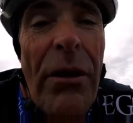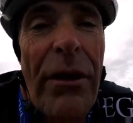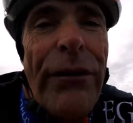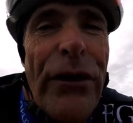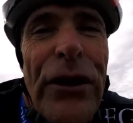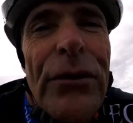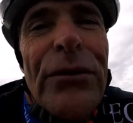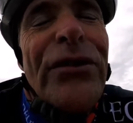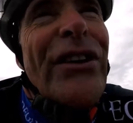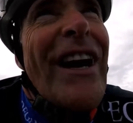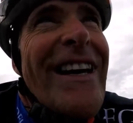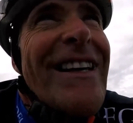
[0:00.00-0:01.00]
Got quite a few
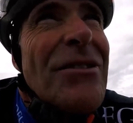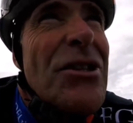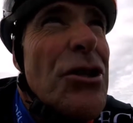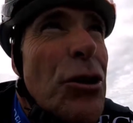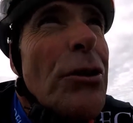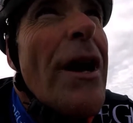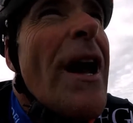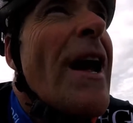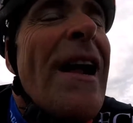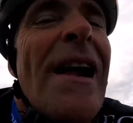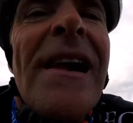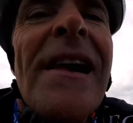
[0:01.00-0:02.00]
hills today, which is
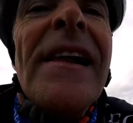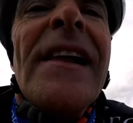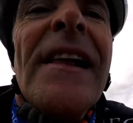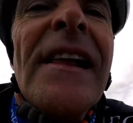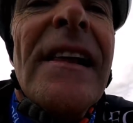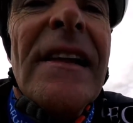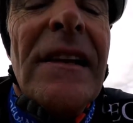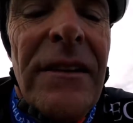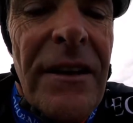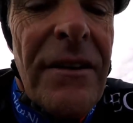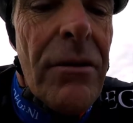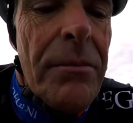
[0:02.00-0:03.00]
good.
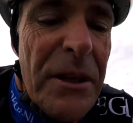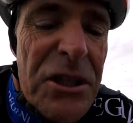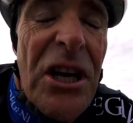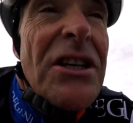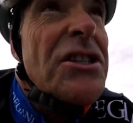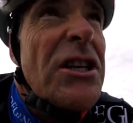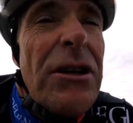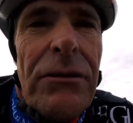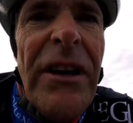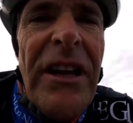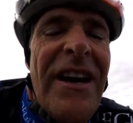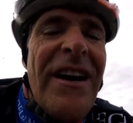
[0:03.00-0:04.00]
Well, I've got to change
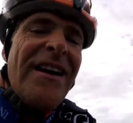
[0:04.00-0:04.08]
gear already.